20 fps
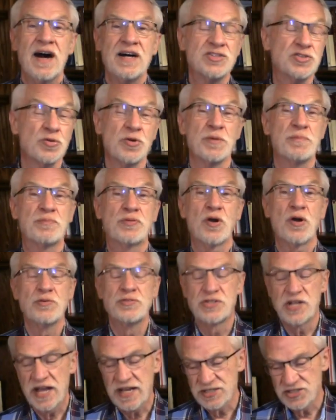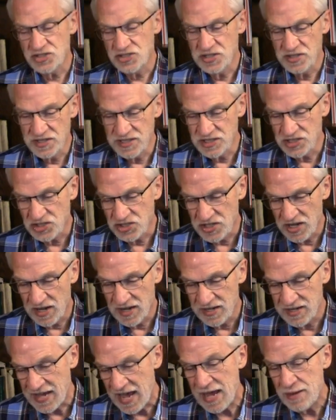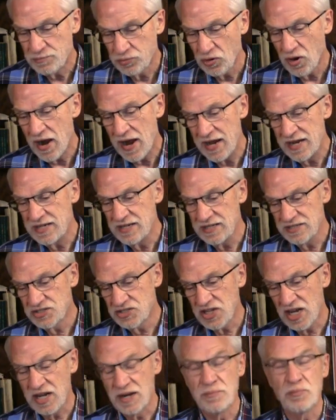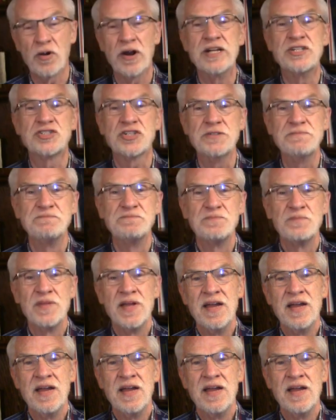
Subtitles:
sort of protest to this gay pride celebration.